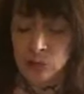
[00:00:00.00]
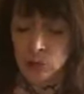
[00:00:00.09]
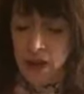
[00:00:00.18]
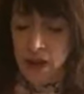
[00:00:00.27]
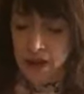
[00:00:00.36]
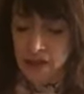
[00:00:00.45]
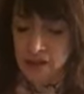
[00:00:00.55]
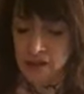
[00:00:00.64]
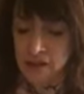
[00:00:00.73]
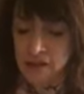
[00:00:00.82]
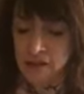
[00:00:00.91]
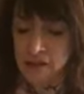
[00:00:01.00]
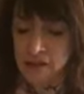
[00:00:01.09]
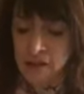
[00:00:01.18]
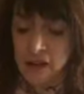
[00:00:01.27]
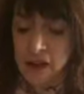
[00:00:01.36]
away,
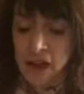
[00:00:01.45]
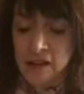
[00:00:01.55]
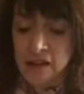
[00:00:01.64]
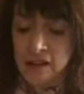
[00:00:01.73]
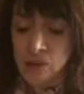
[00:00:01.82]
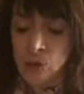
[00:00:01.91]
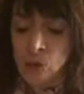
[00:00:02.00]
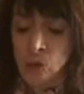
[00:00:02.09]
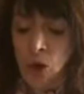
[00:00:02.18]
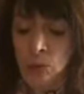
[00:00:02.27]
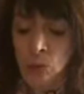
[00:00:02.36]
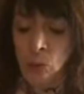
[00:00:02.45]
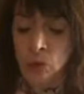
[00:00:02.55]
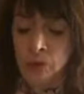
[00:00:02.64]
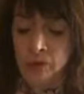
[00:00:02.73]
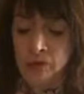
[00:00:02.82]
and I saw no
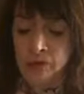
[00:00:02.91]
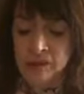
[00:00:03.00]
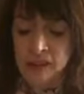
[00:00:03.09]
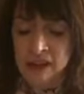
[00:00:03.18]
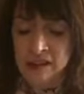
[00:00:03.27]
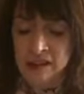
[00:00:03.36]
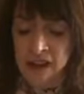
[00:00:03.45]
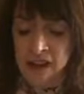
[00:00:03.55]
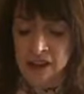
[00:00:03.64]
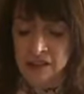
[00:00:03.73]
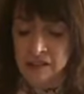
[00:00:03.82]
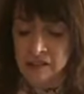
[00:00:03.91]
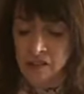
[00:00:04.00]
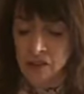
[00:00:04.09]
more of her for 10 days,